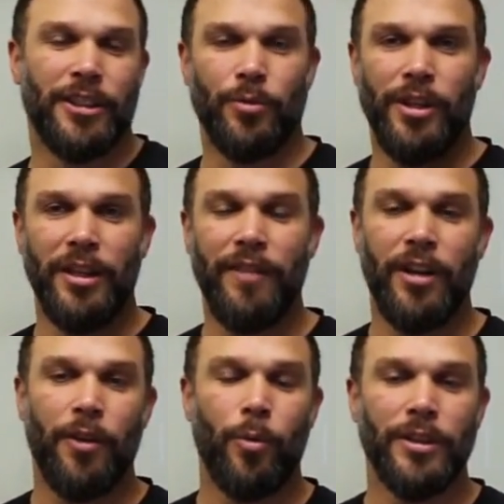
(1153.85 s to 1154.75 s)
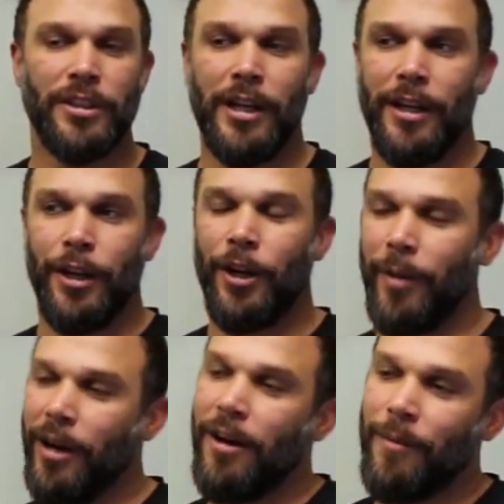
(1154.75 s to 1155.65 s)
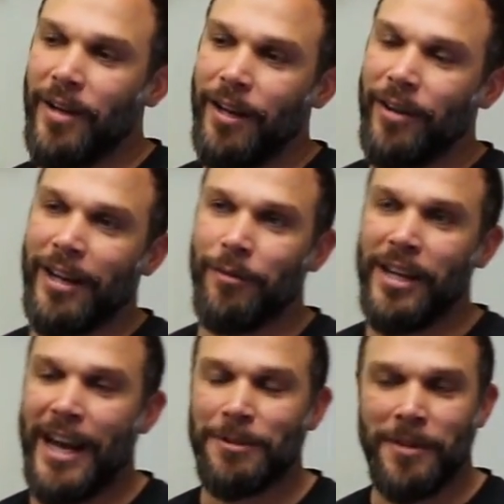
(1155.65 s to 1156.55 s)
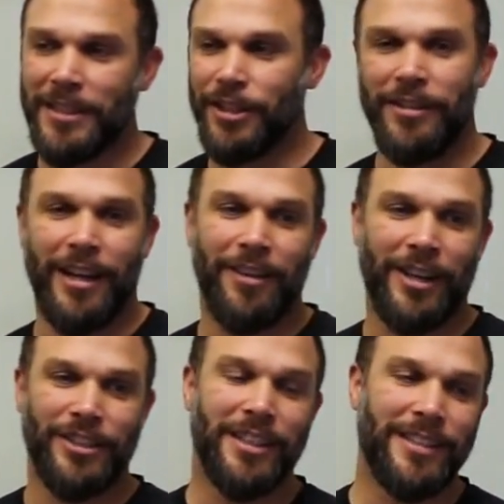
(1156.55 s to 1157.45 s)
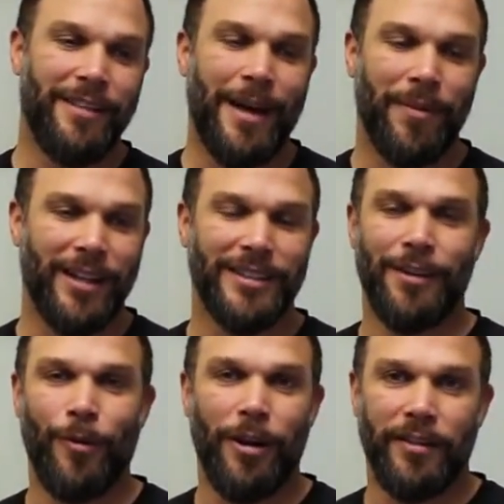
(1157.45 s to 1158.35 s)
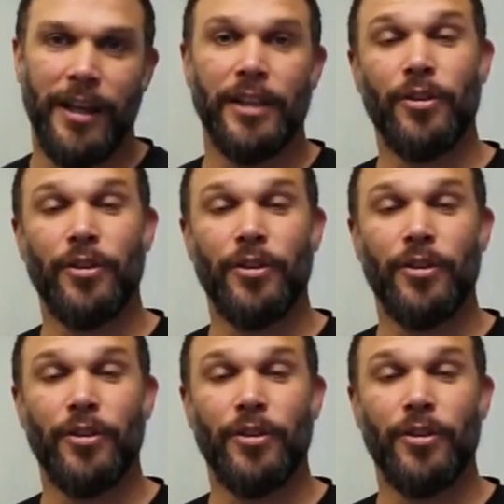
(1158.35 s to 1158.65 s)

Because when you leave the other ones, you're going to like, oh man, when he asked me this, I, I know I should have said that, but I said the wrong thing.